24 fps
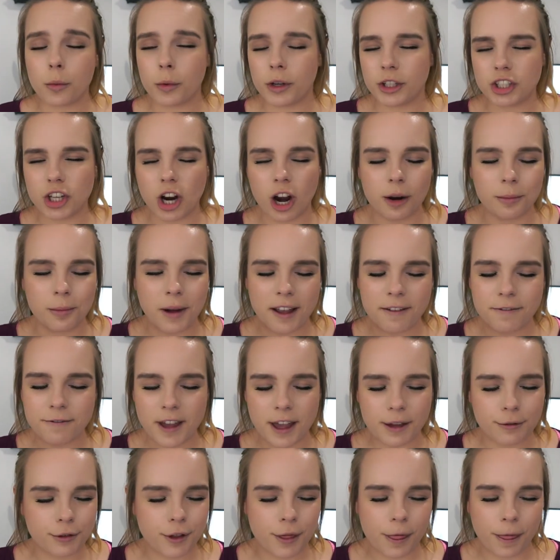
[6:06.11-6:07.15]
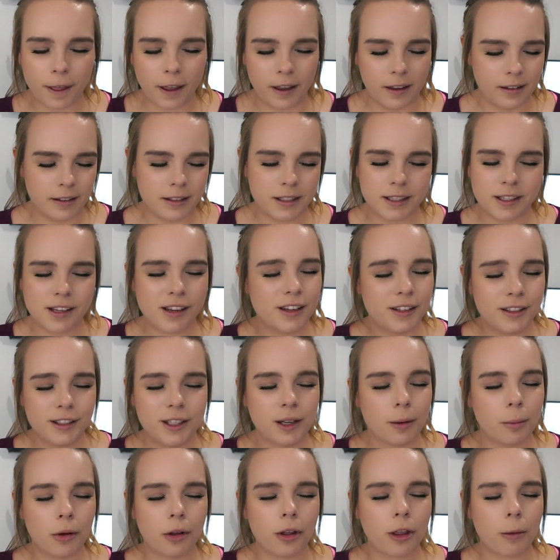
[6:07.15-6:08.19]
which are my favorite things
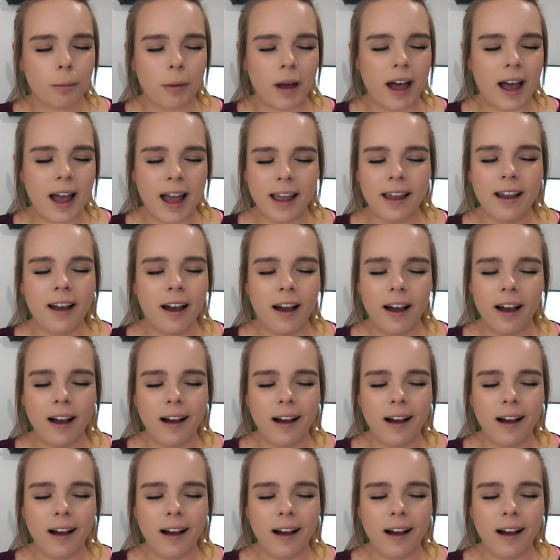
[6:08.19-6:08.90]
to bulk buy,